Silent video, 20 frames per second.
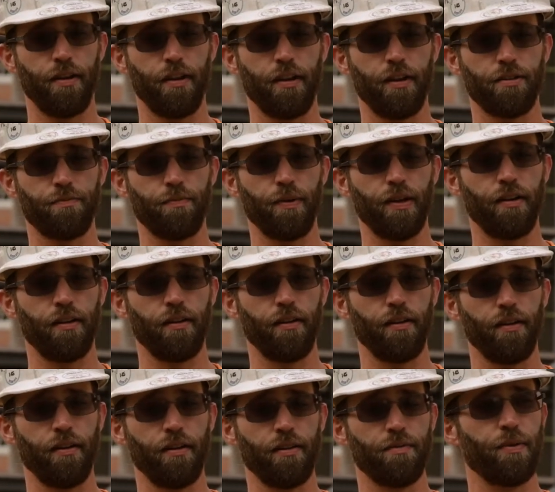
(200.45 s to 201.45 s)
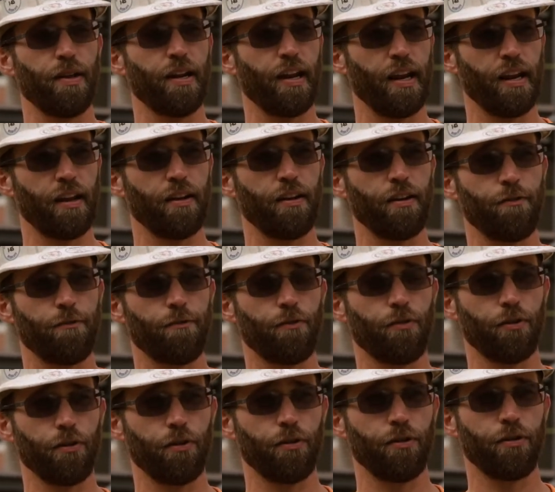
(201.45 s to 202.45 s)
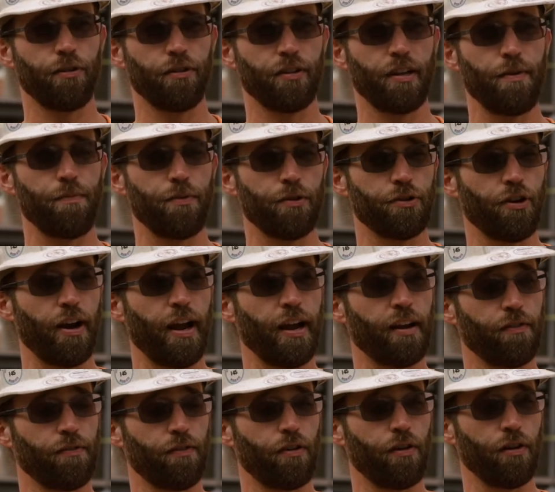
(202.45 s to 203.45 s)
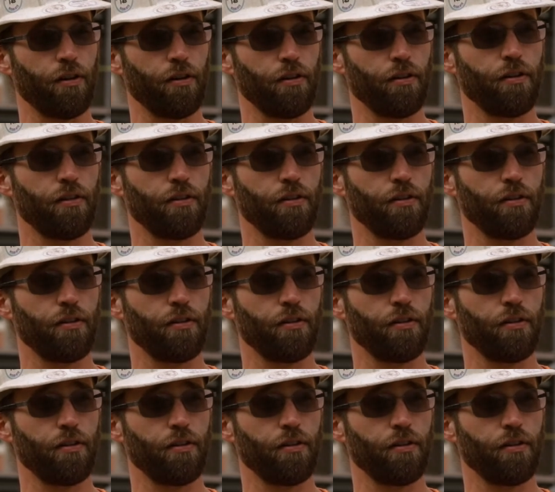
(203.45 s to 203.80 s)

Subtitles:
it's been handy for keeping track of our